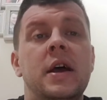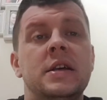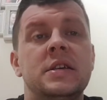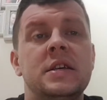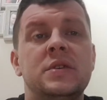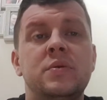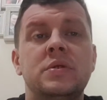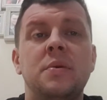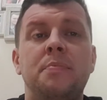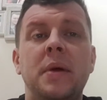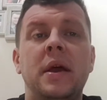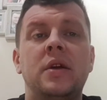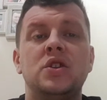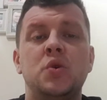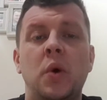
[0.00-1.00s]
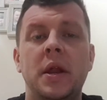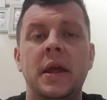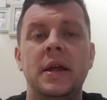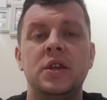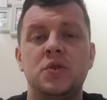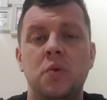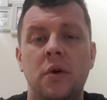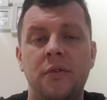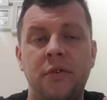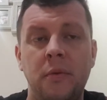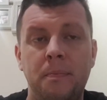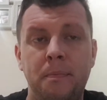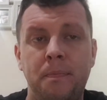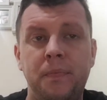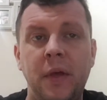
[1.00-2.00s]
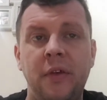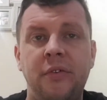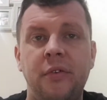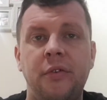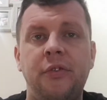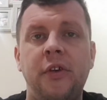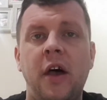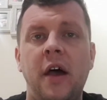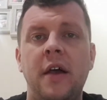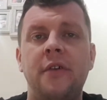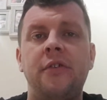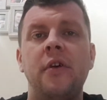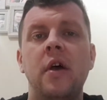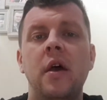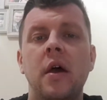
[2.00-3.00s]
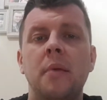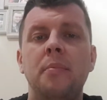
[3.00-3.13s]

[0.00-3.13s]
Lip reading: So this was a big 20-inch one, so decent size.